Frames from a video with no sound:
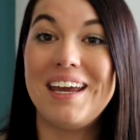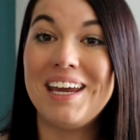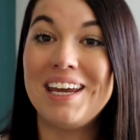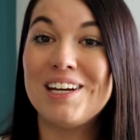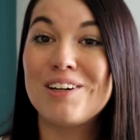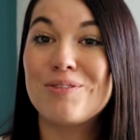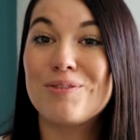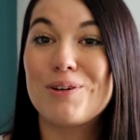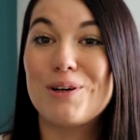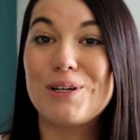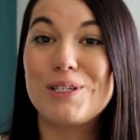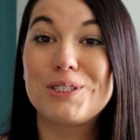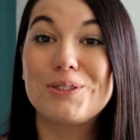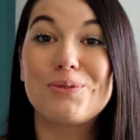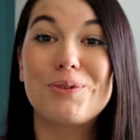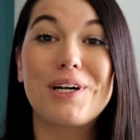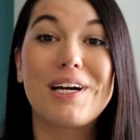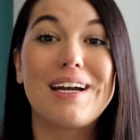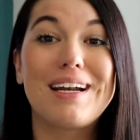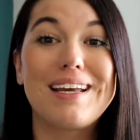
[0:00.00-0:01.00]
And of
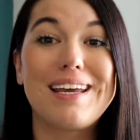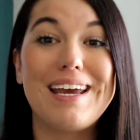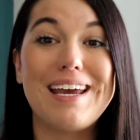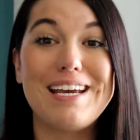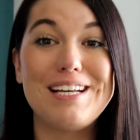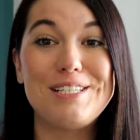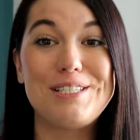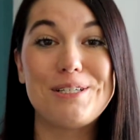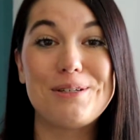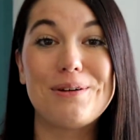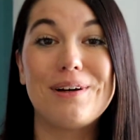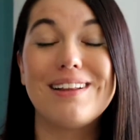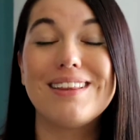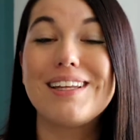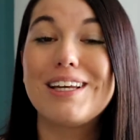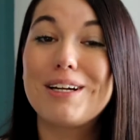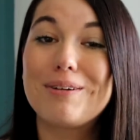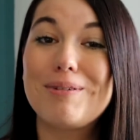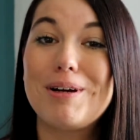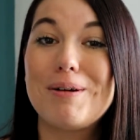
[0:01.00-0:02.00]
course, we're gonna get into a
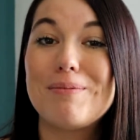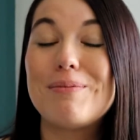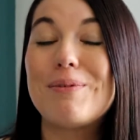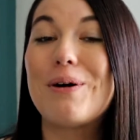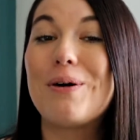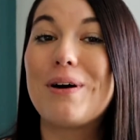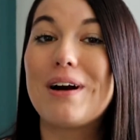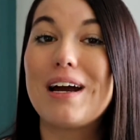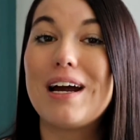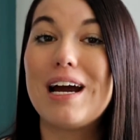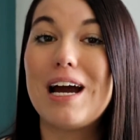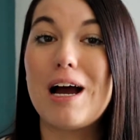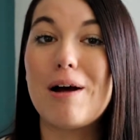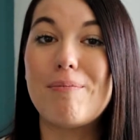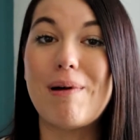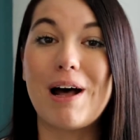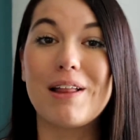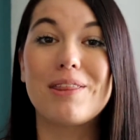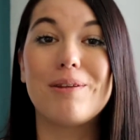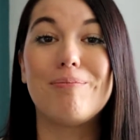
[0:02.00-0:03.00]
little bit more
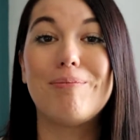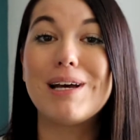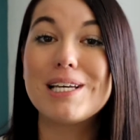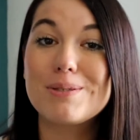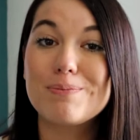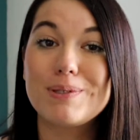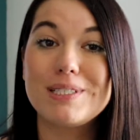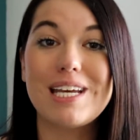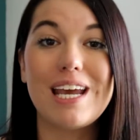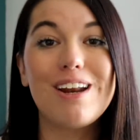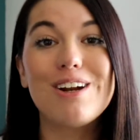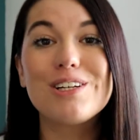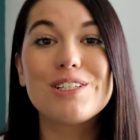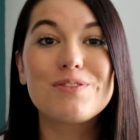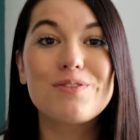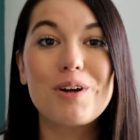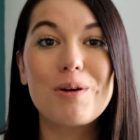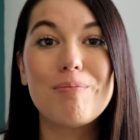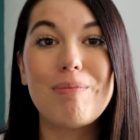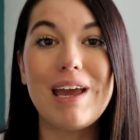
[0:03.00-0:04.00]
about the best
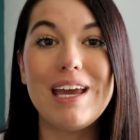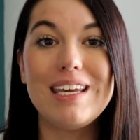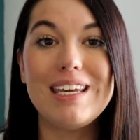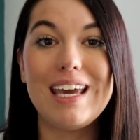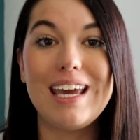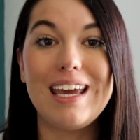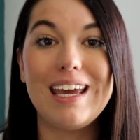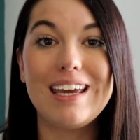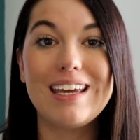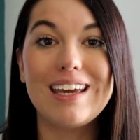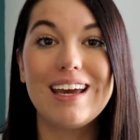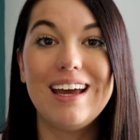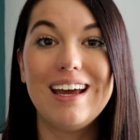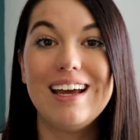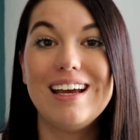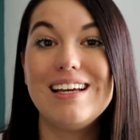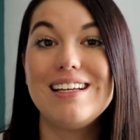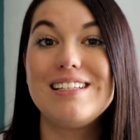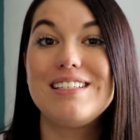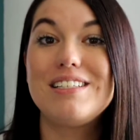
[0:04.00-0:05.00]
potatoes for baking,
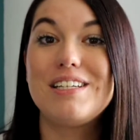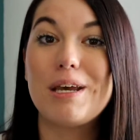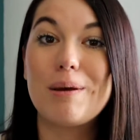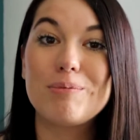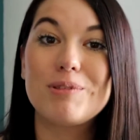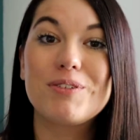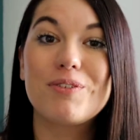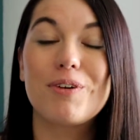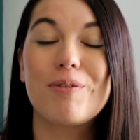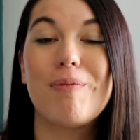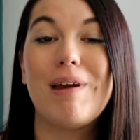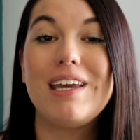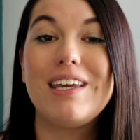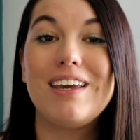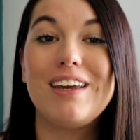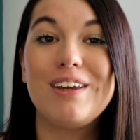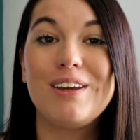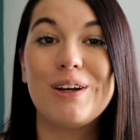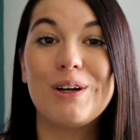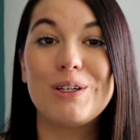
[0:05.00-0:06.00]
tips for
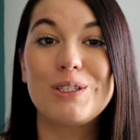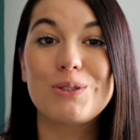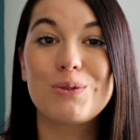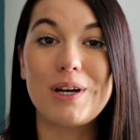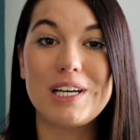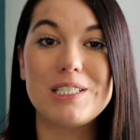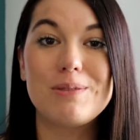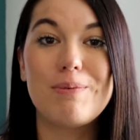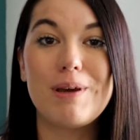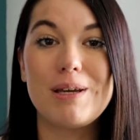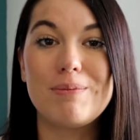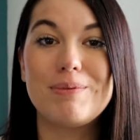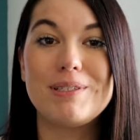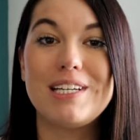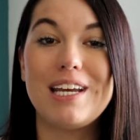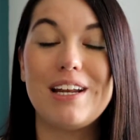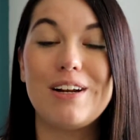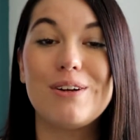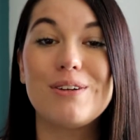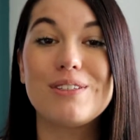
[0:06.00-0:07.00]
making your twice-baked
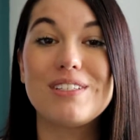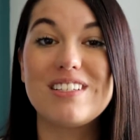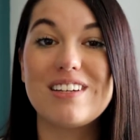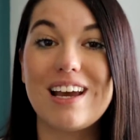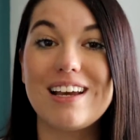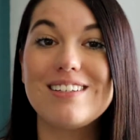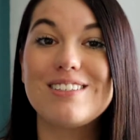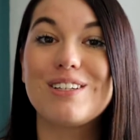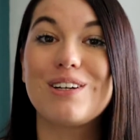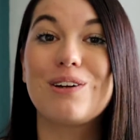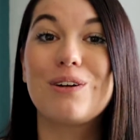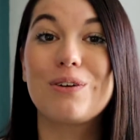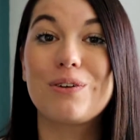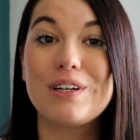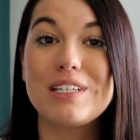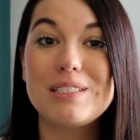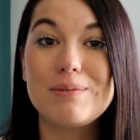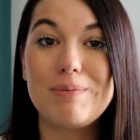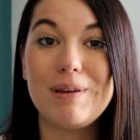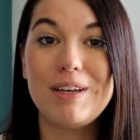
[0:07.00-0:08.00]
potatoes nice and
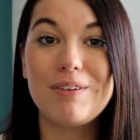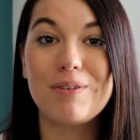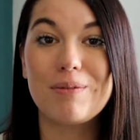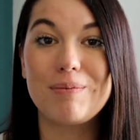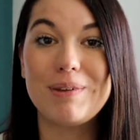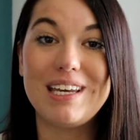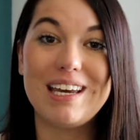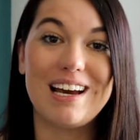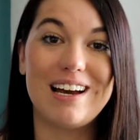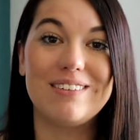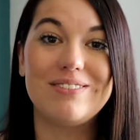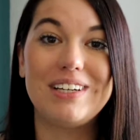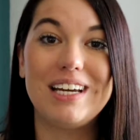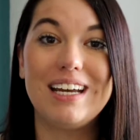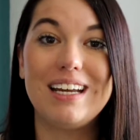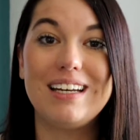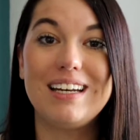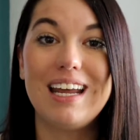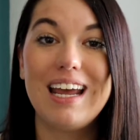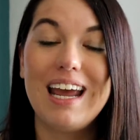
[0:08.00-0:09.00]
crispy from the
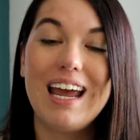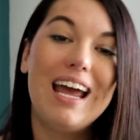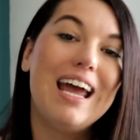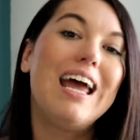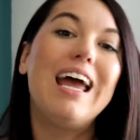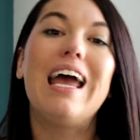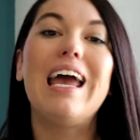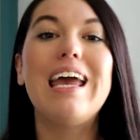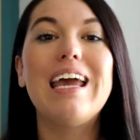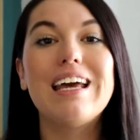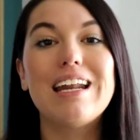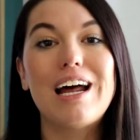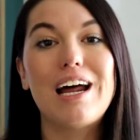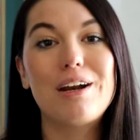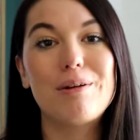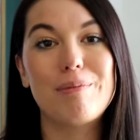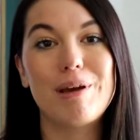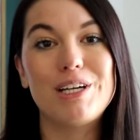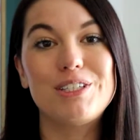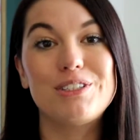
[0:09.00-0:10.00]
oven, and how
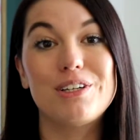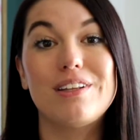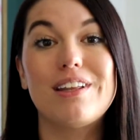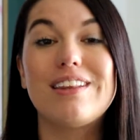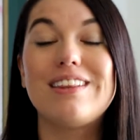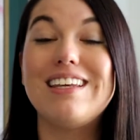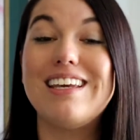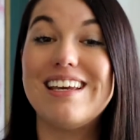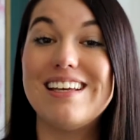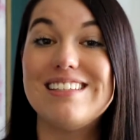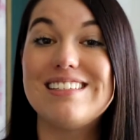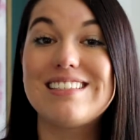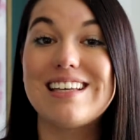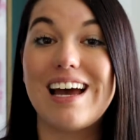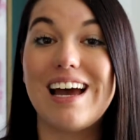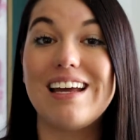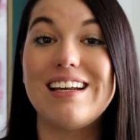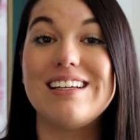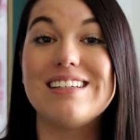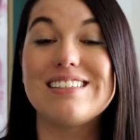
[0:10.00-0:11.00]
to make sure that the
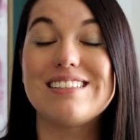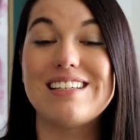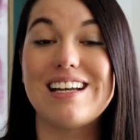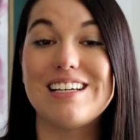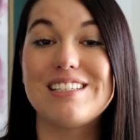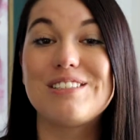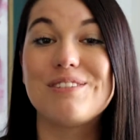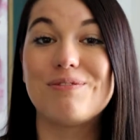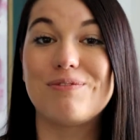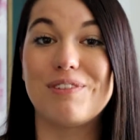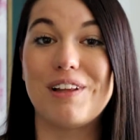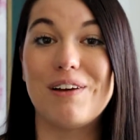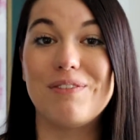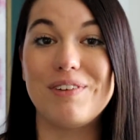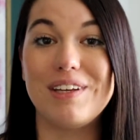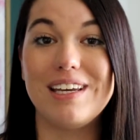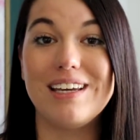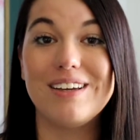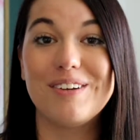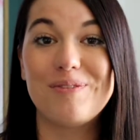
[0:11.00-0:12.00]
inside is nice and
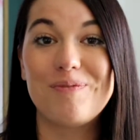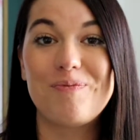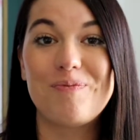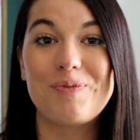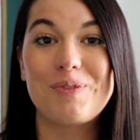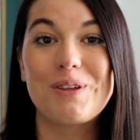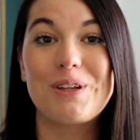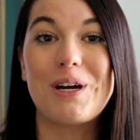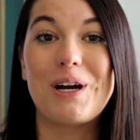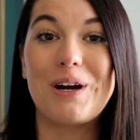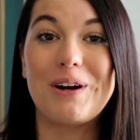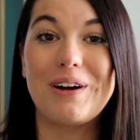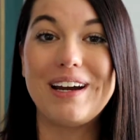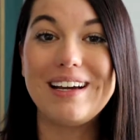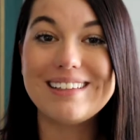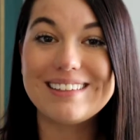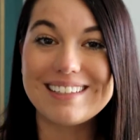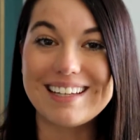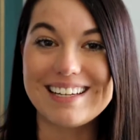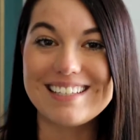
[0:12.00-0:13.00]
fluffy.
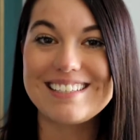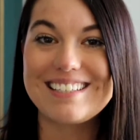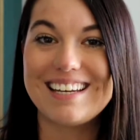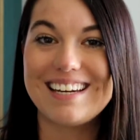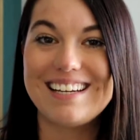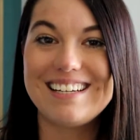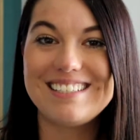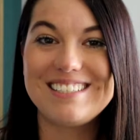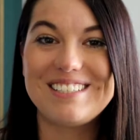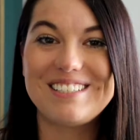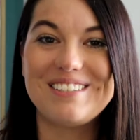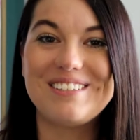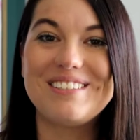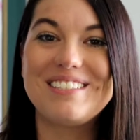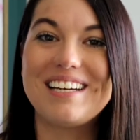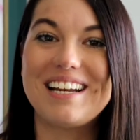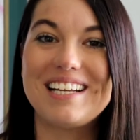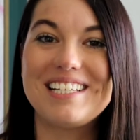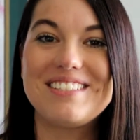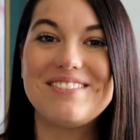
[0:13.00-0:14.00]
Alright, let's get into
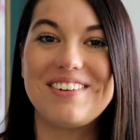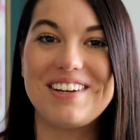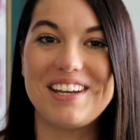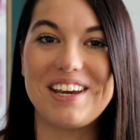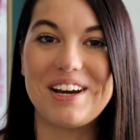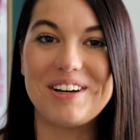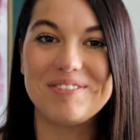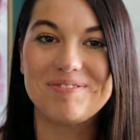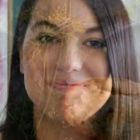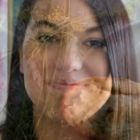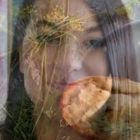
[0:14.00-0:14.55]
today's video.